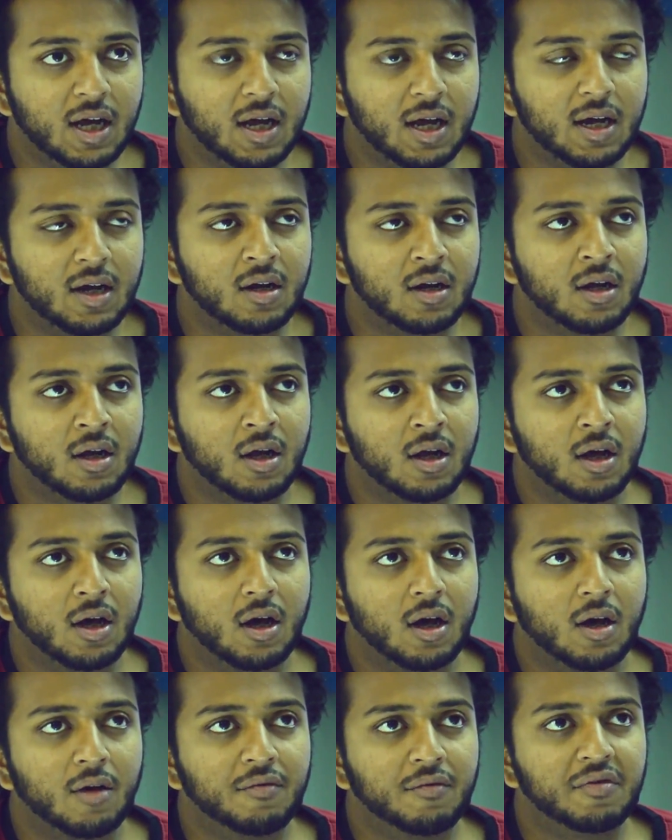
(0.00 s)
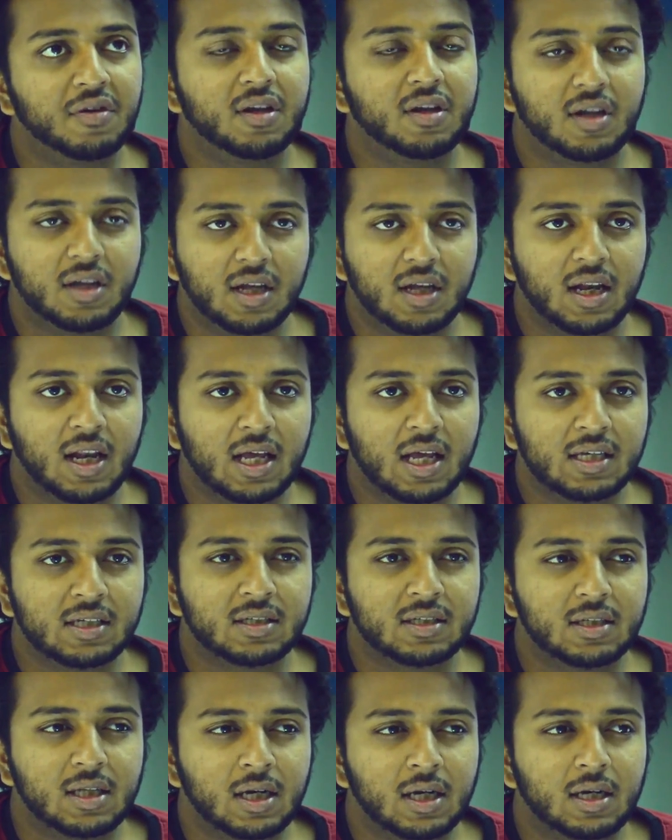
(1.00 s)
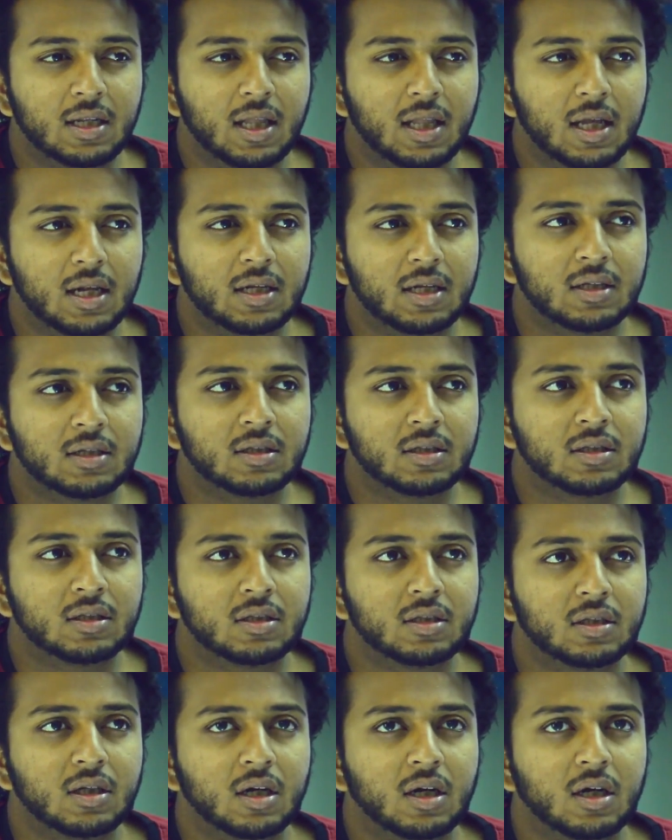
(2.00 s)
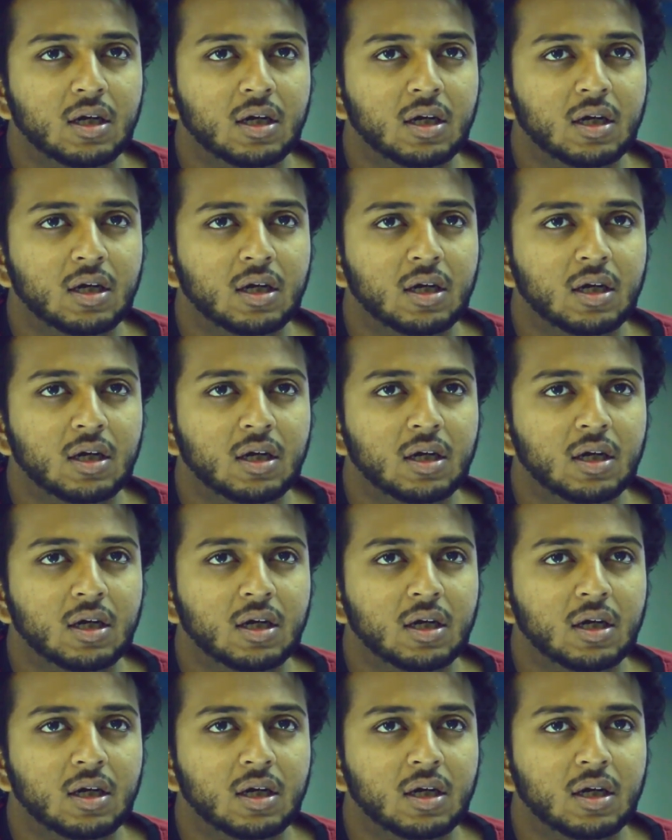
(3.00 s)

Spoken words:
ahead, we realized that there is